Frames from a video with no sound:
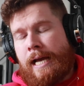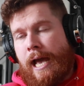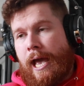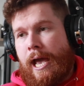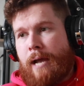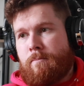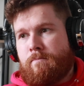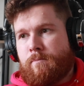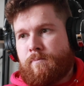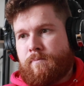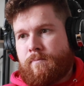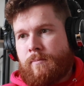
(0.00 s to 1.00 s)
Um,
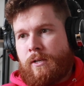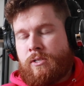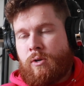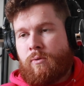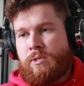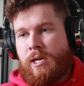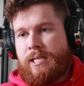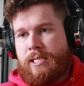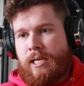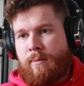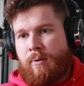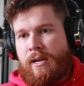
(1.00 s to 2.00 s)
so it was nice to
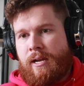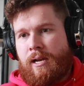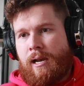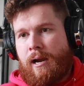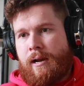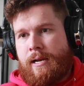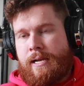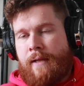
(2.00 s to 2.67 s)
take a break in Killarney.